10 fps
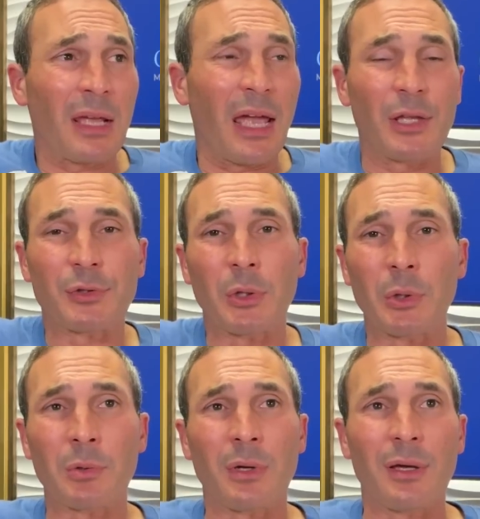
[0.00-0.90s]
And
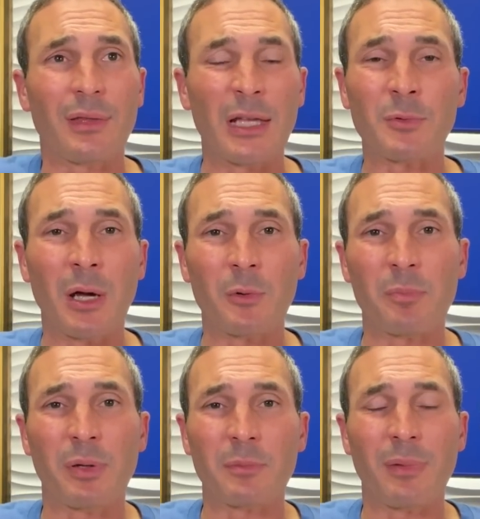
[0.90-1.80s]
so that's why we
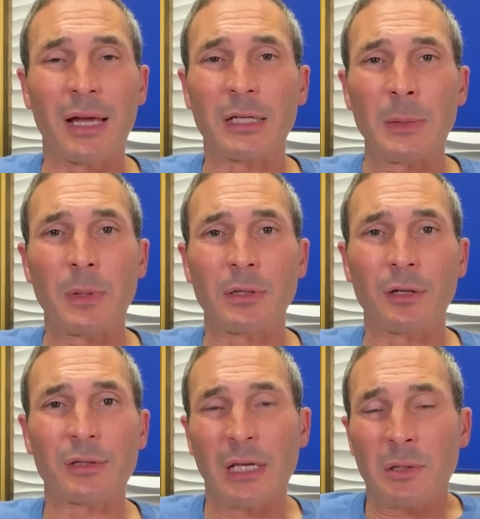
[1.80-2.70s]
picked back up on our
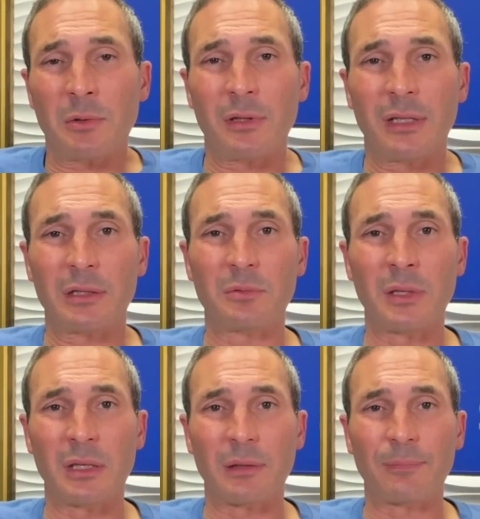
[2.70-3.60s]
schedule the next
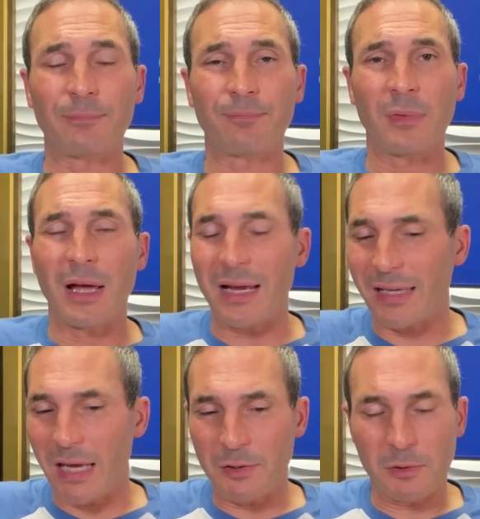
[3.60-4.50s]
week. I
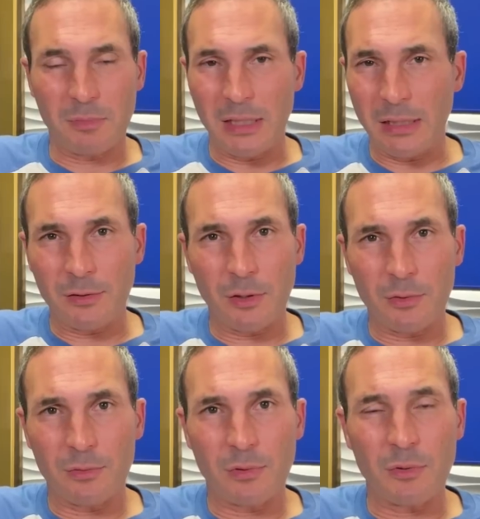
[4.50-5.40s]
canceled meetings
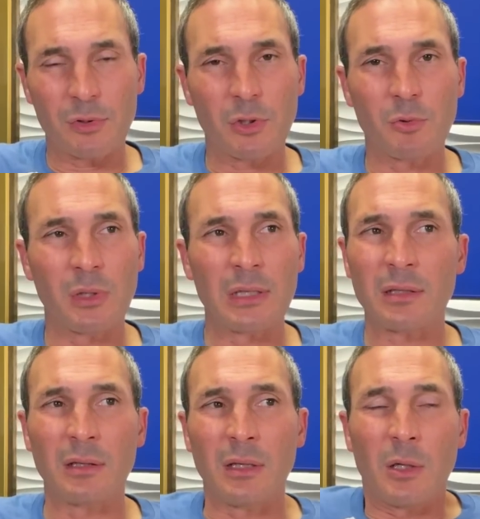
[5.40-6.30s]
those two weeks.
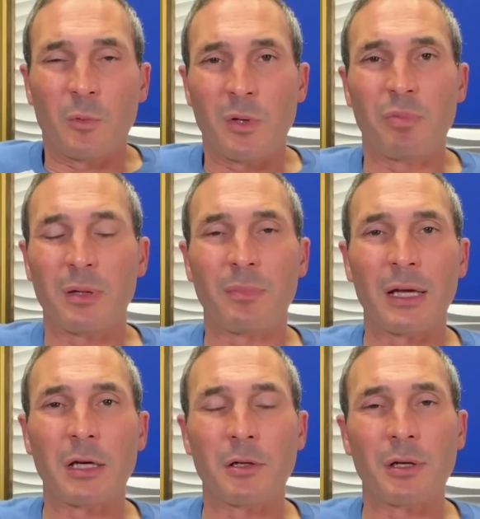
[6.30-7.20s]
We picked
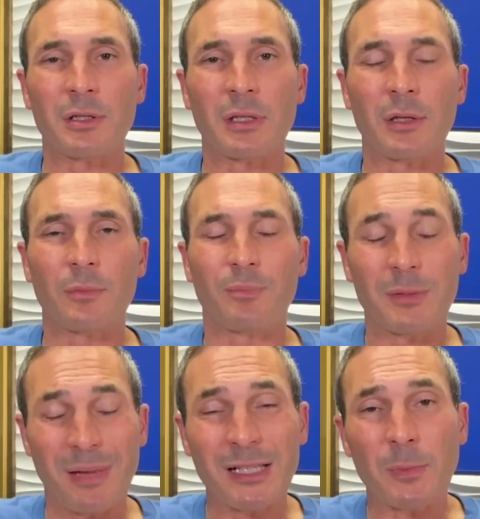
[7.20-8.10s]
back on our
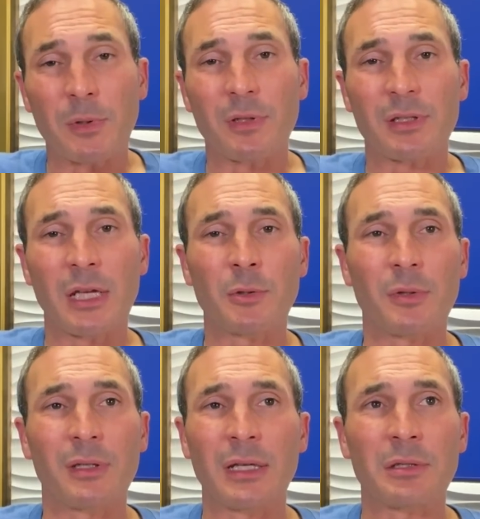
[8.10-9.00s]
picked back up on the schedule
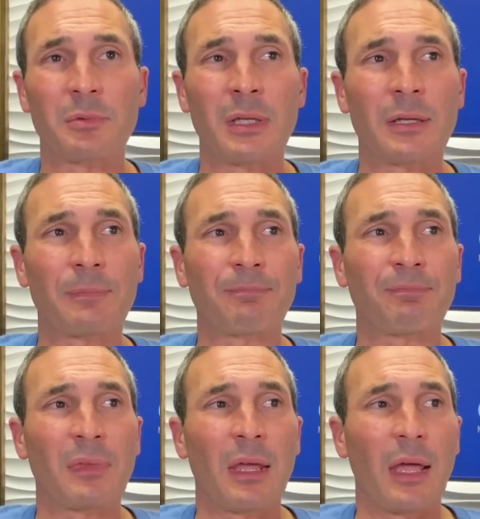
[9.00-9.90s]
the next week,
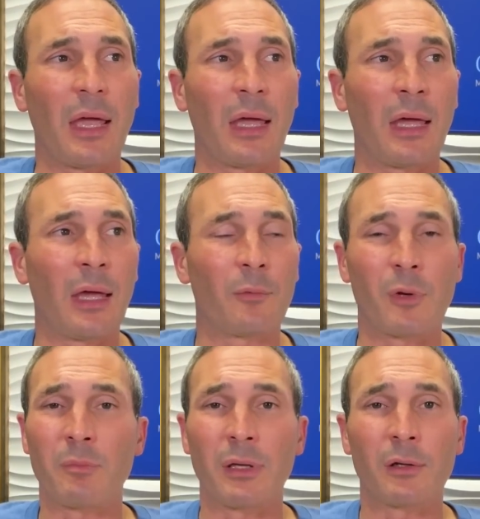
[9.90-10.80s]
and
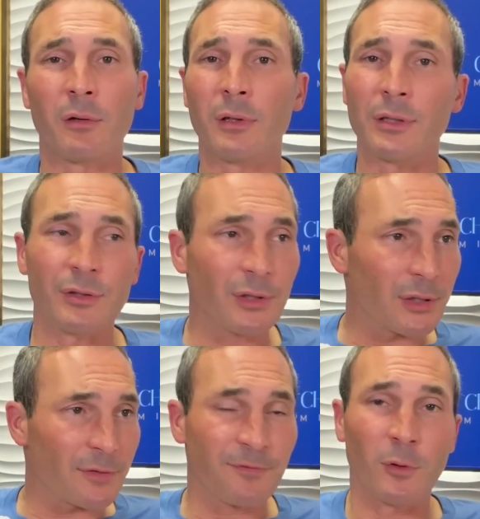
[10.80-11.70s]
we've been going
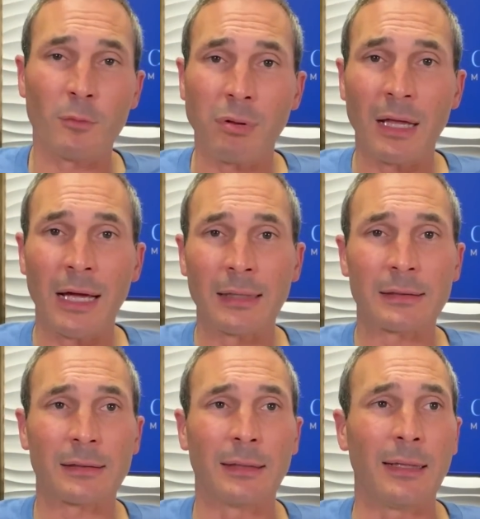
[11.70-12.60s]
just full
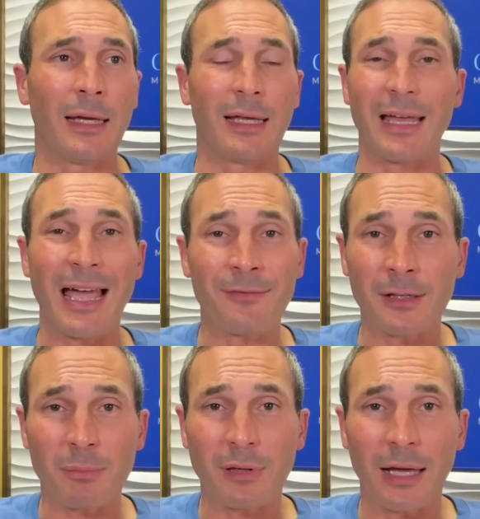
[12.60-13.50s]
blast and having
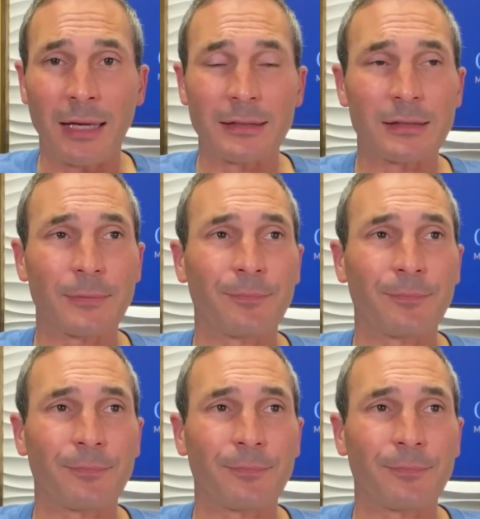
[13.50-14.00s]
a blast.